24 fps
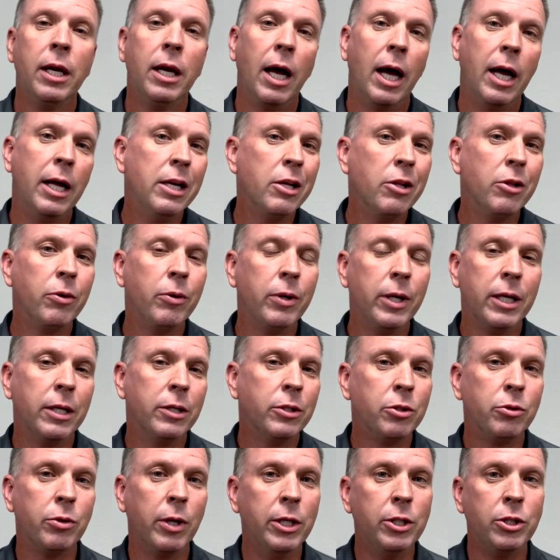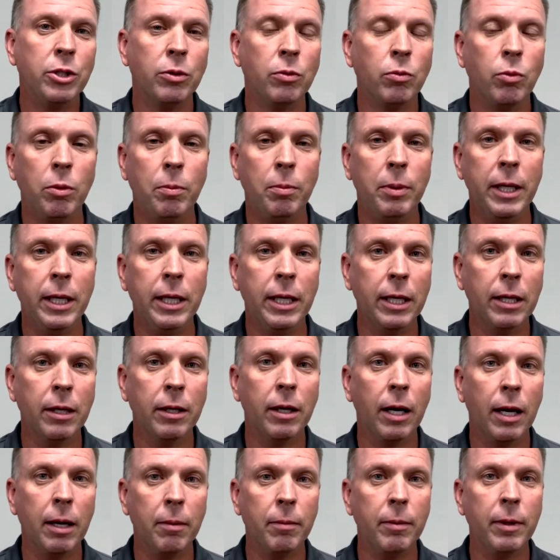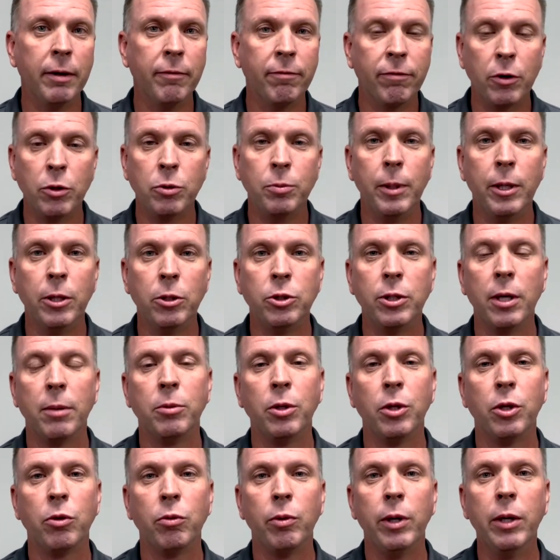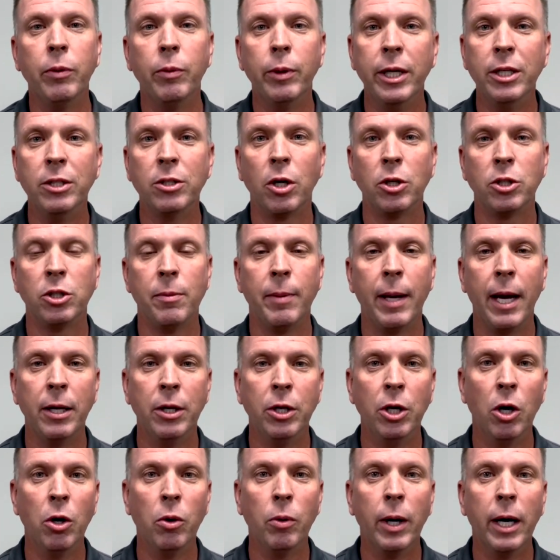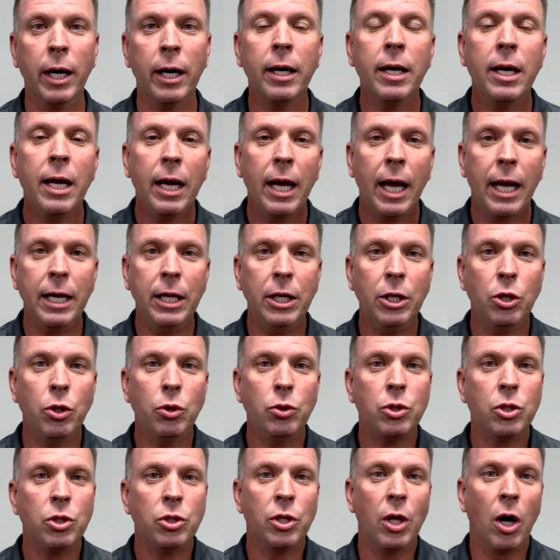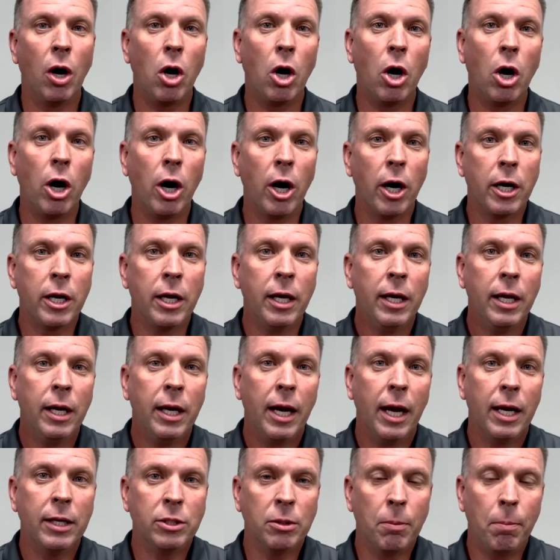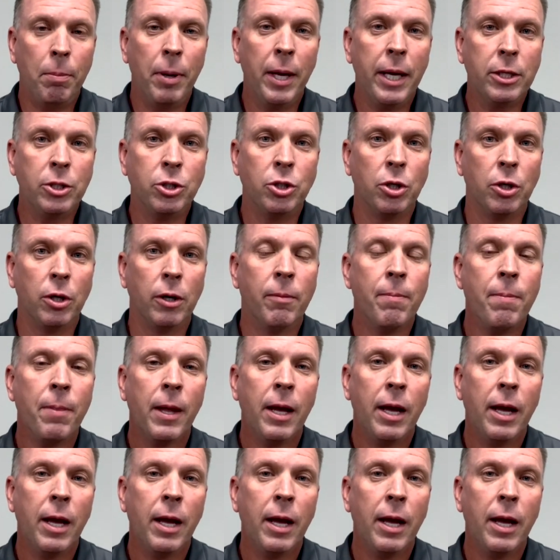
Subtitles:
Another illustration would be in 1 Peter chapter 3, when he talks about Noah and he uses the ark as a picture